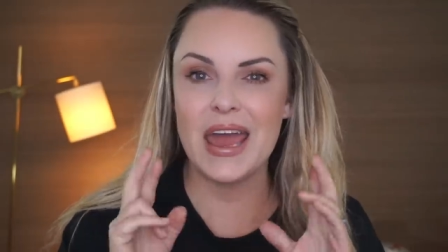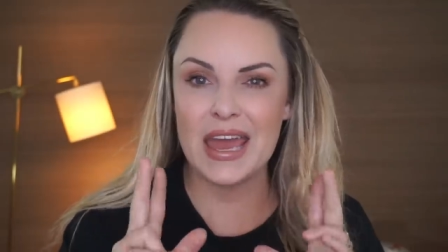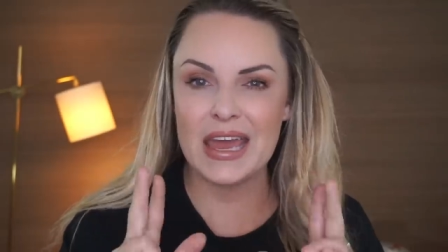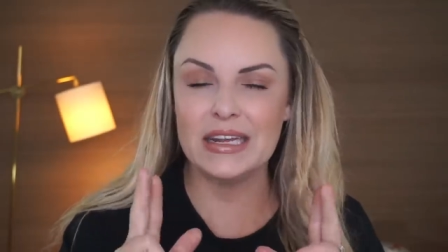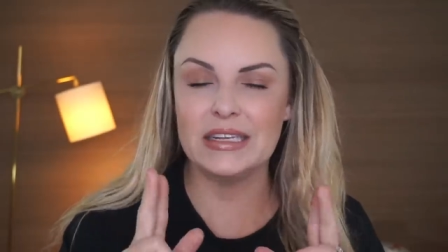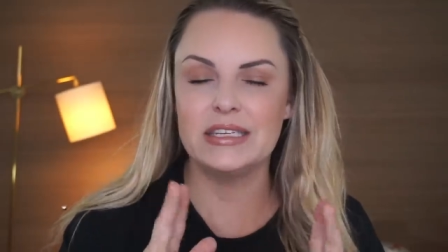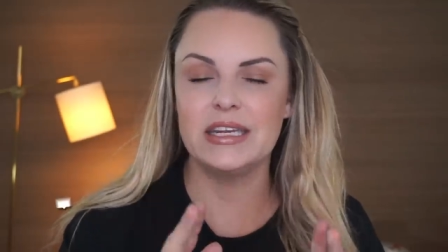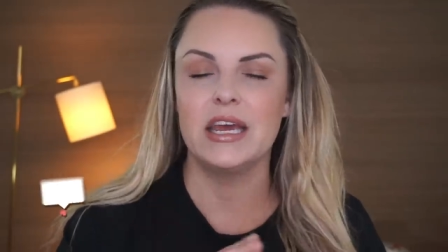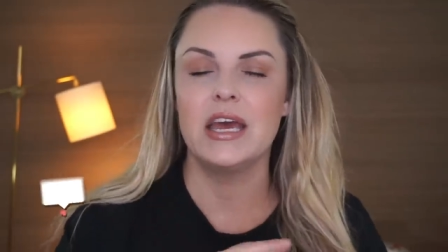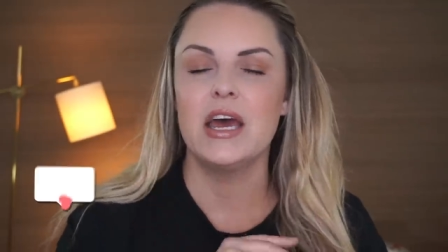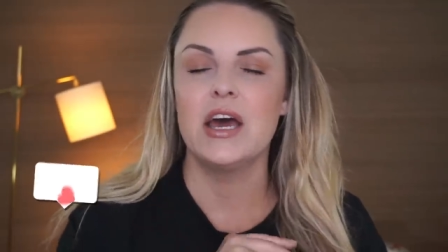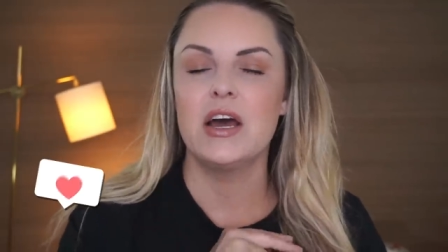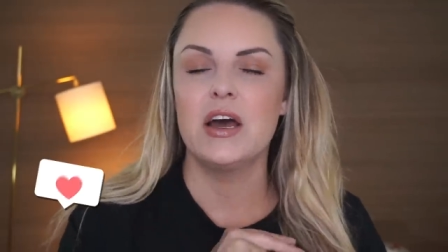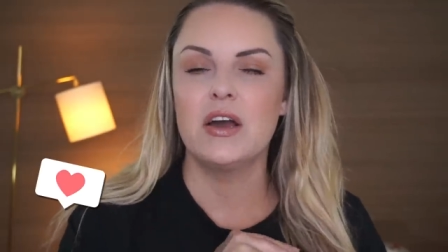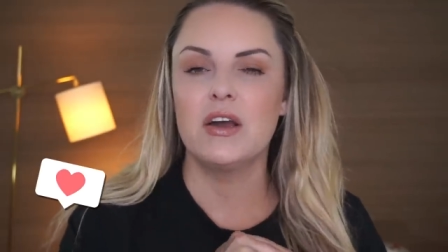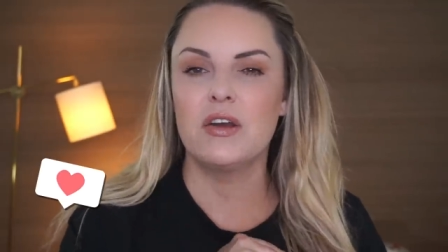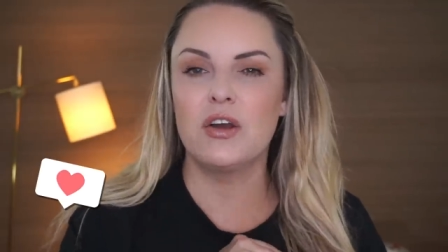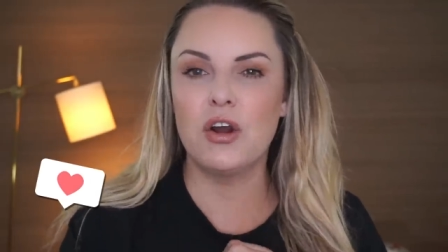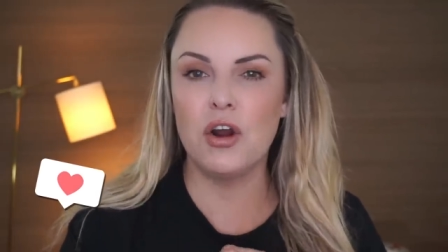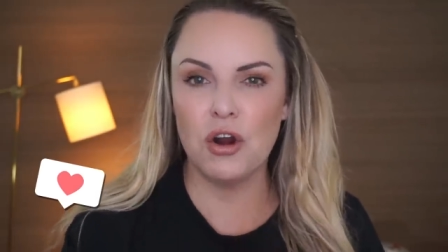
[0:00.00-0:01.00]
eight
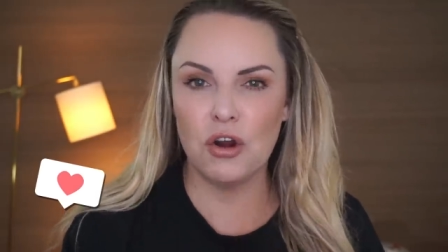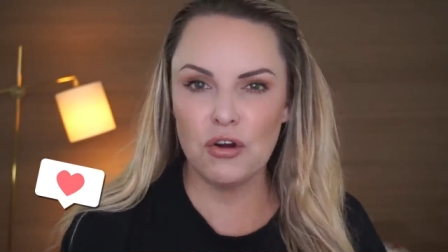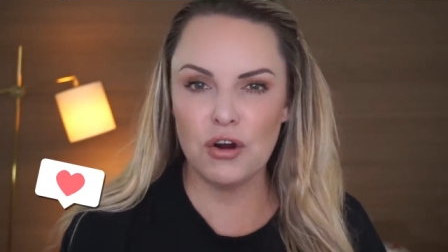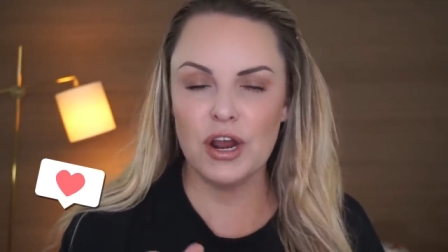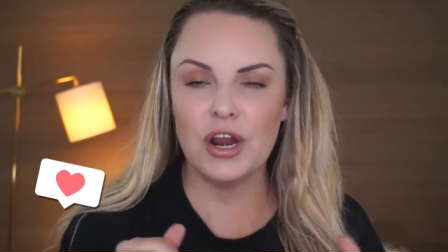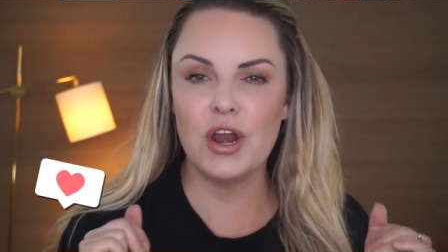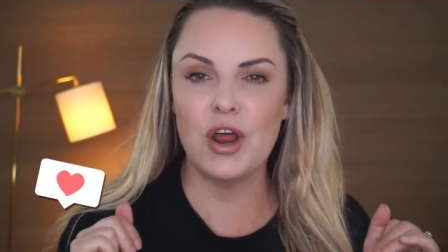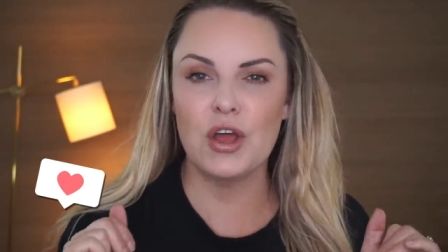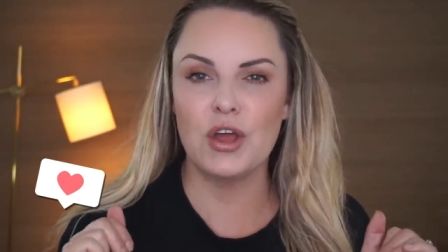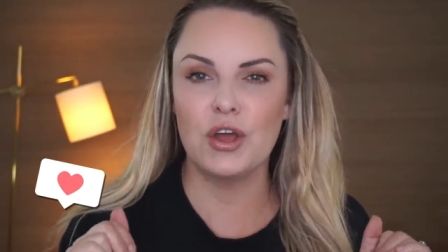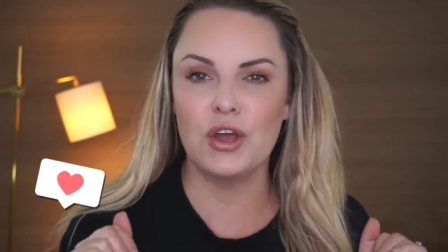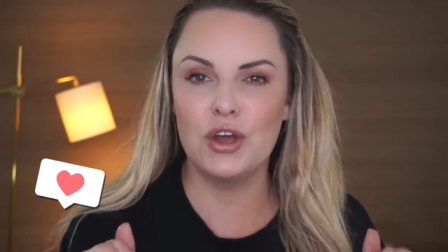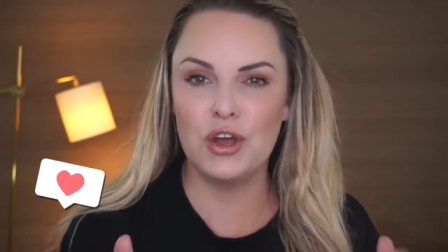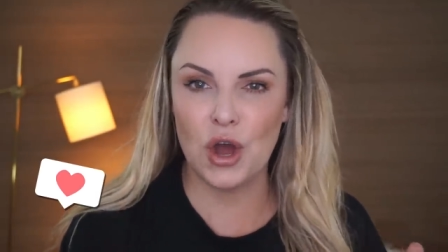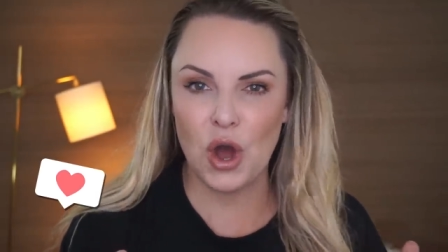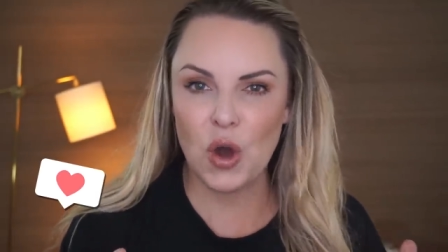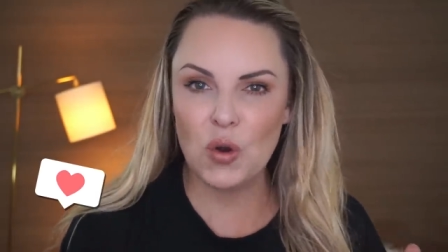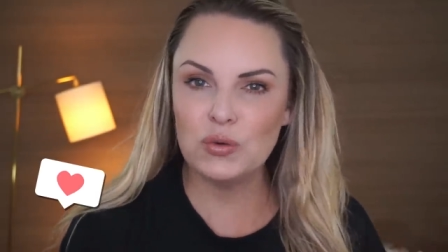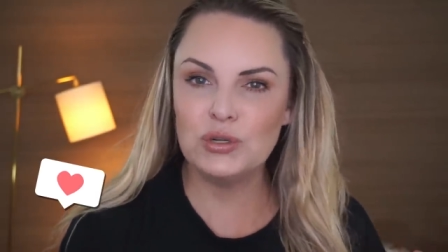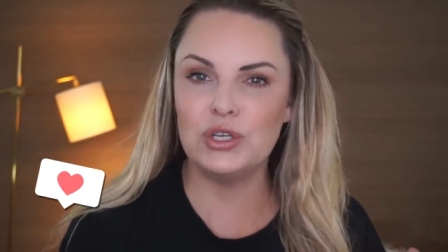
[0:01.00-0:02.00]
current
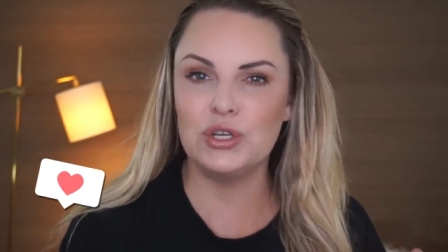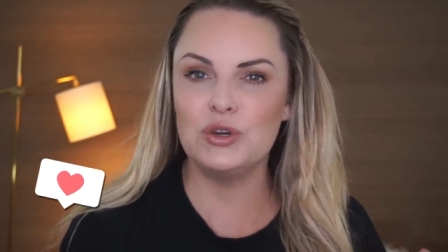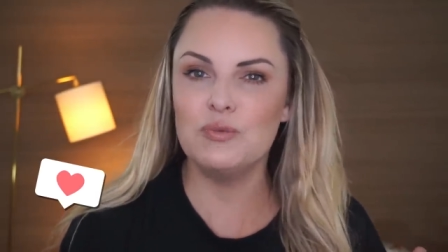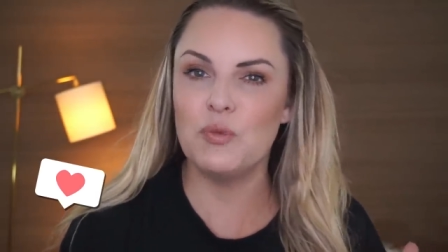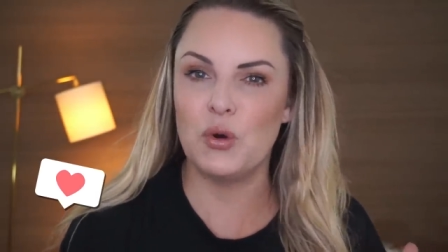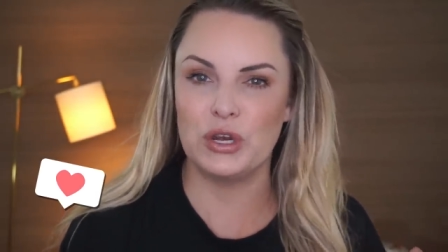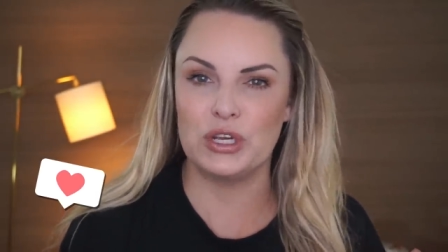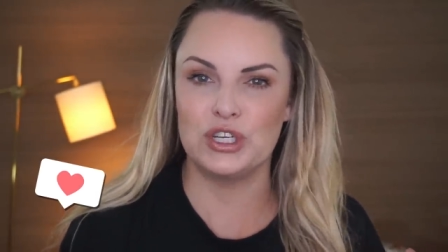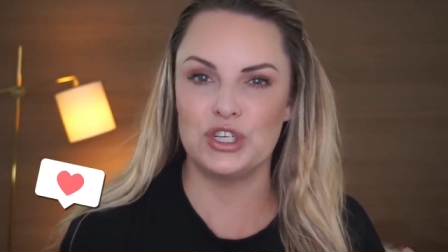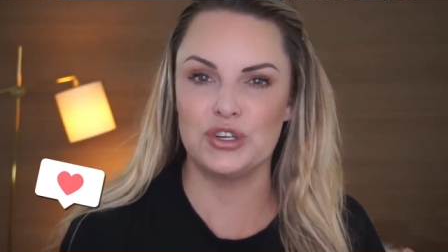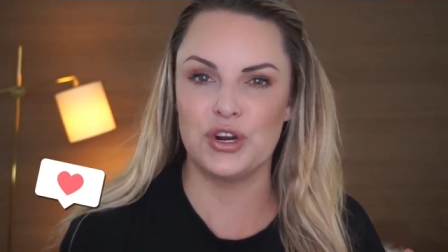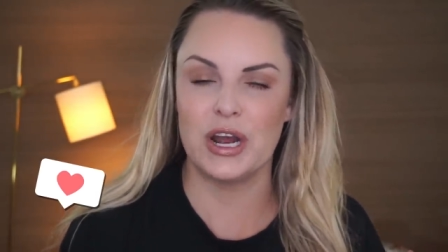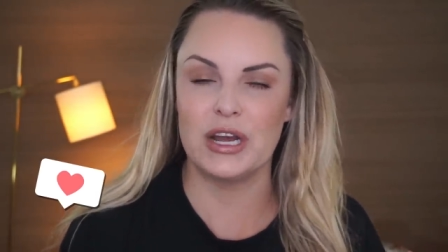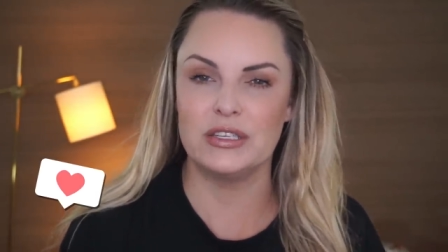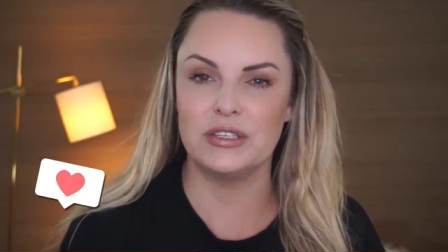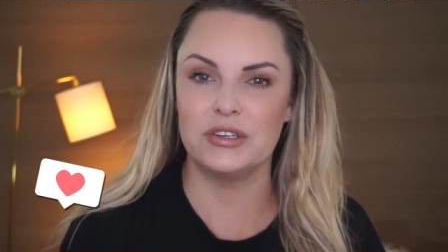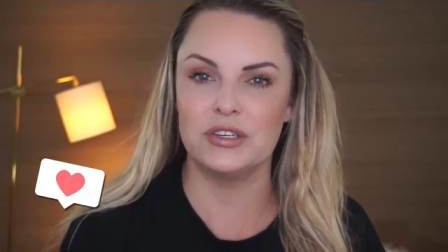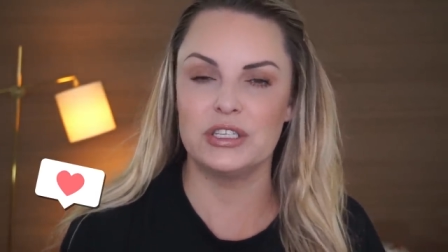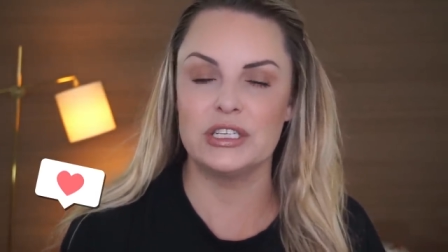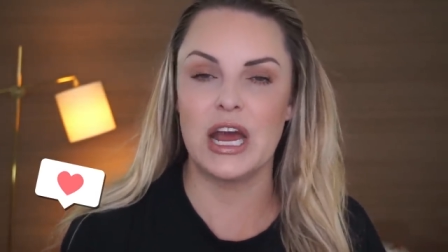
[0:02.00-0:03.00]
go-to
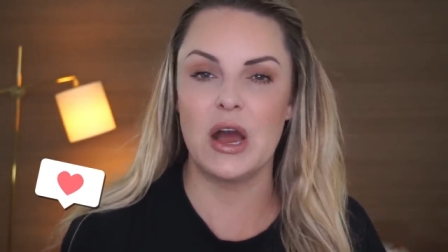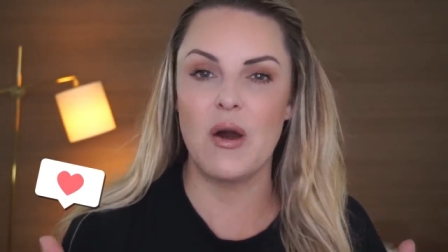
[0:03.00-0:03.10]
moisturizers.